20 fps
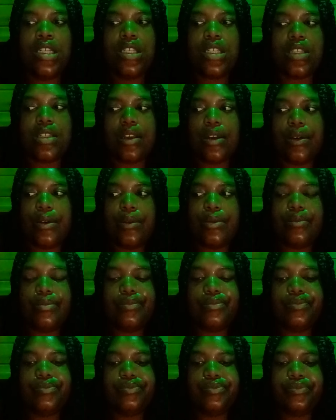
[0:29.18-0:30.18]
so
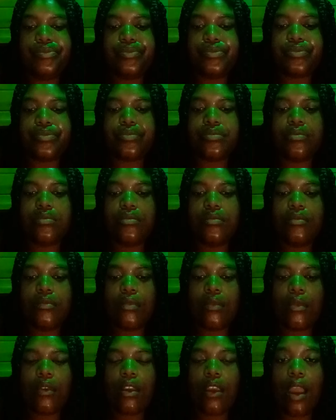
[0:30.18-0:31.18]

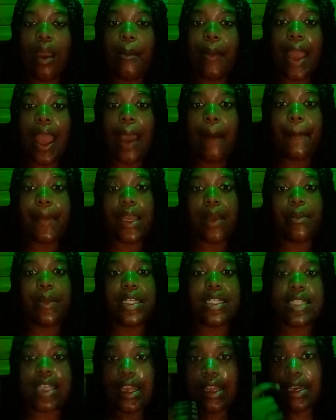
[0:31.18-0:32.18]
I'm happy. I'm
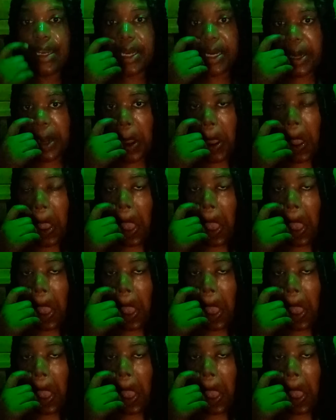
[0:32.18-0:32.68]
excited.